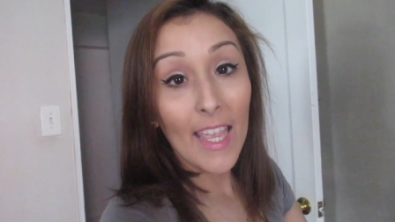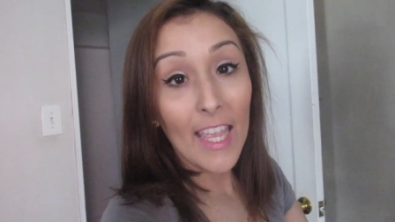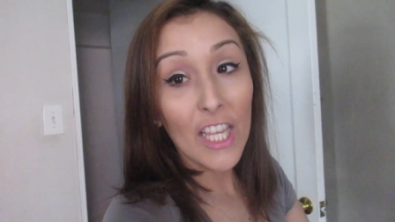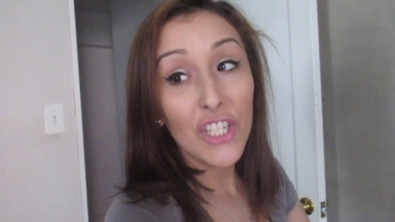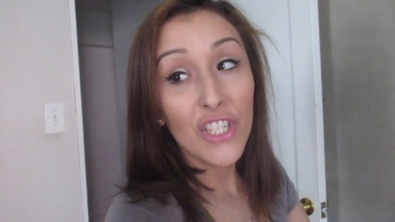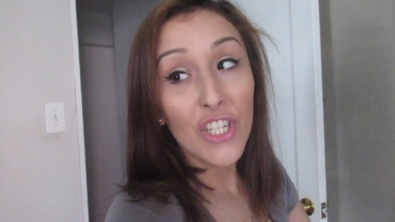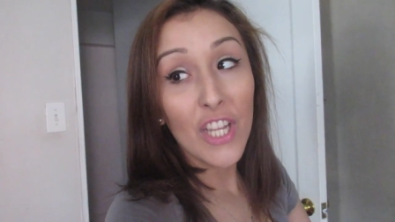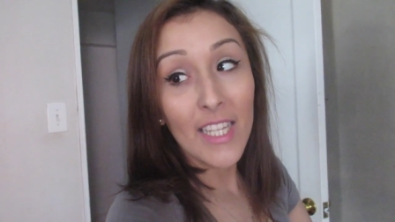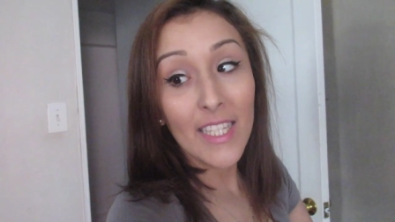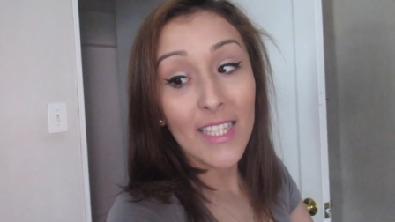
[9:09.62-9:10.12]

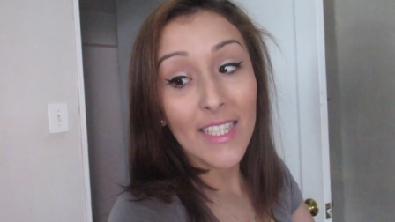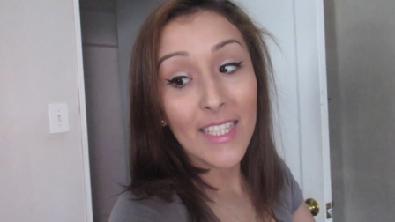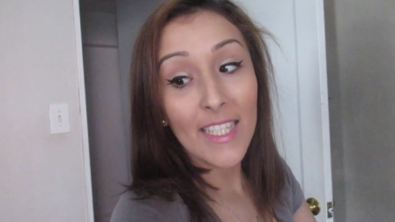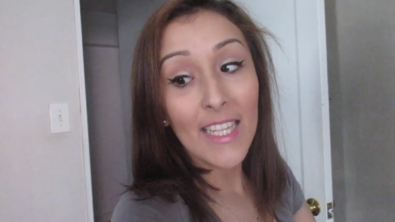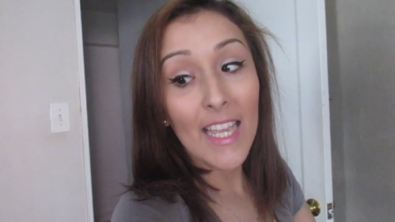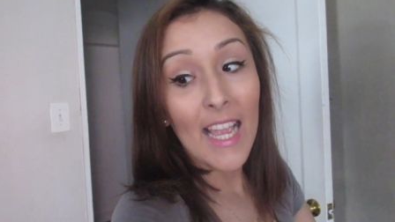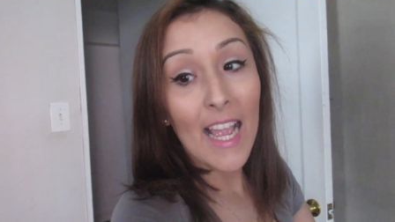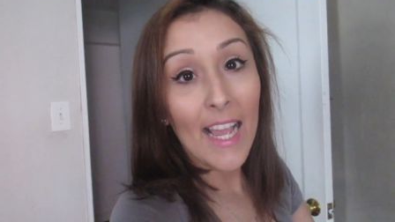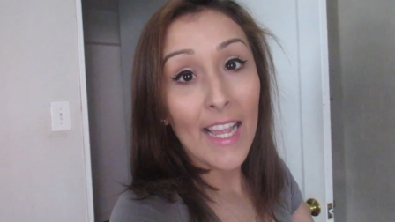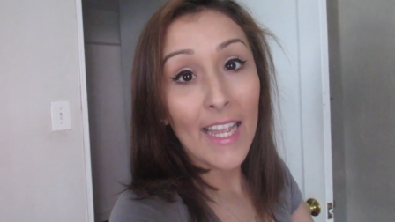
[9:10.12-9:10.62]
H A
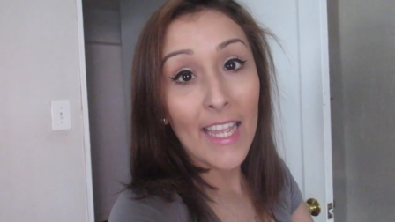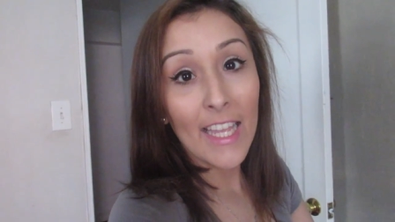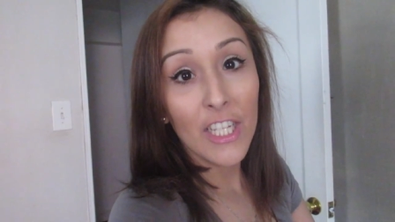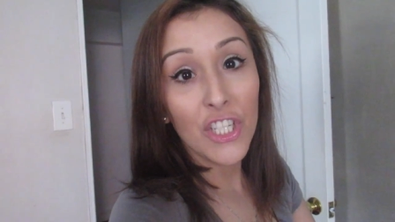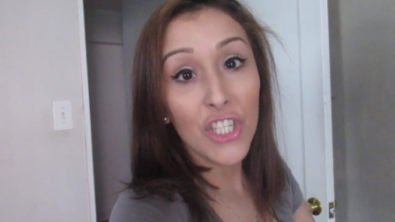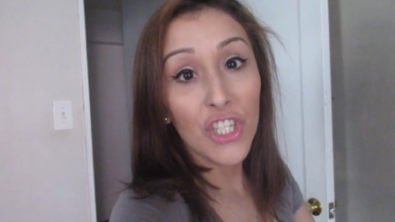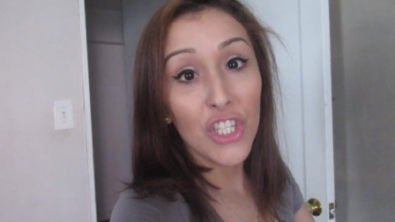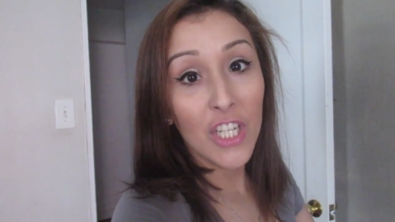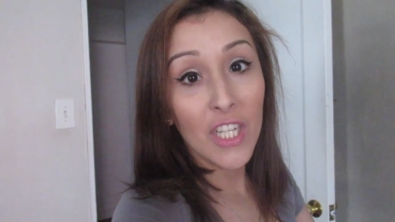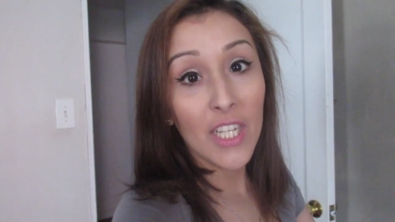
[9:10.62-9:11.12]
T I
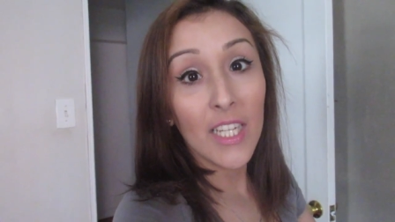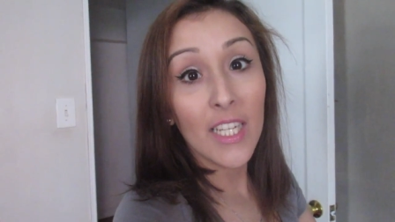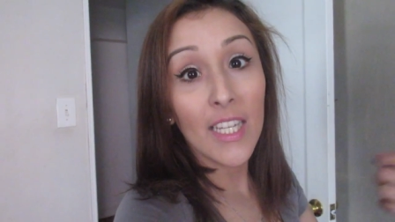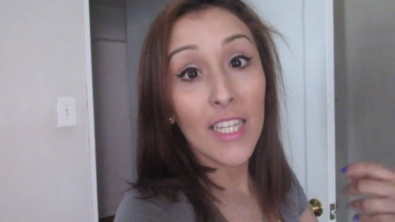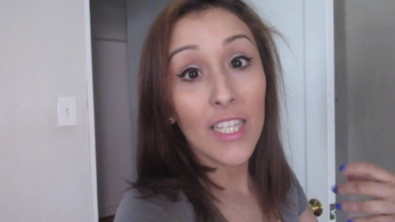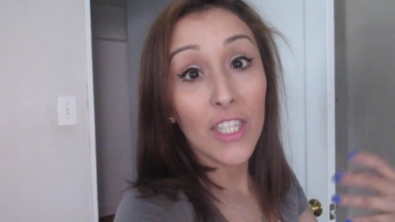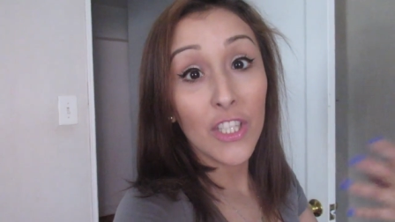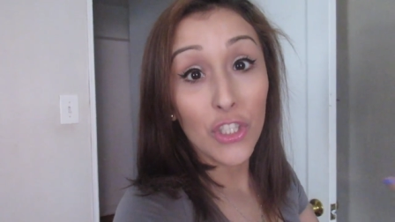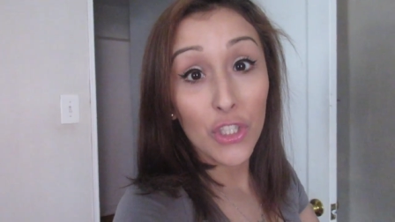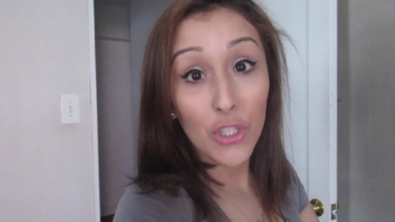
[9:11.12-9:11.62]
N G
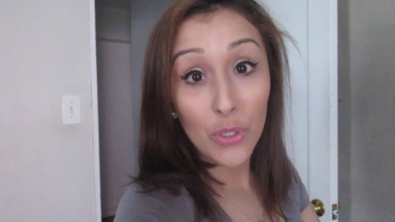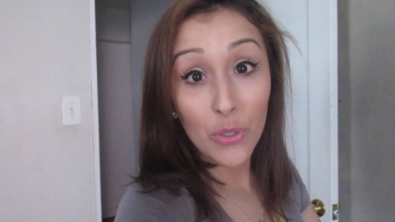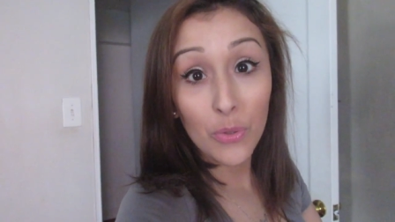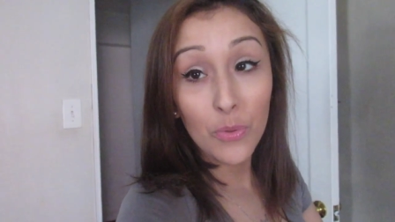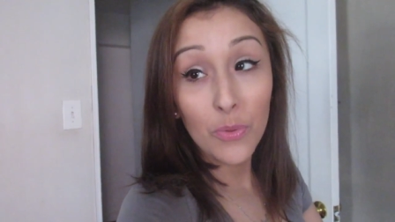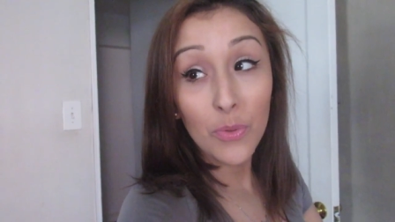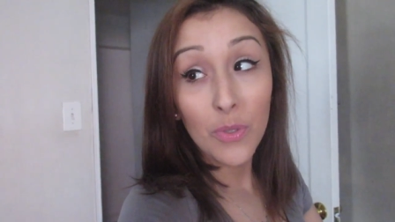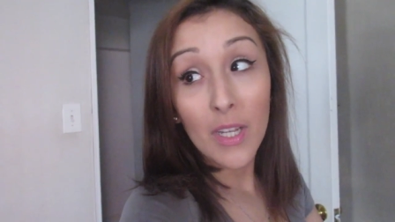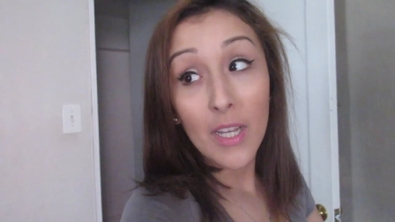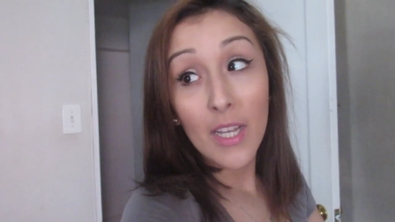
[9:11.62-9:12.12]
it
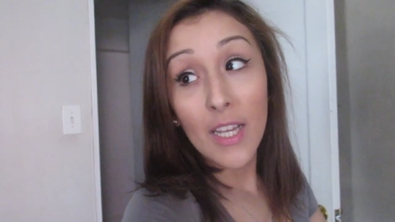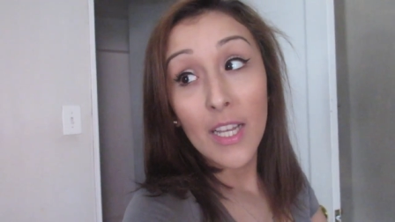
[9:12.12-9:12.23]
too.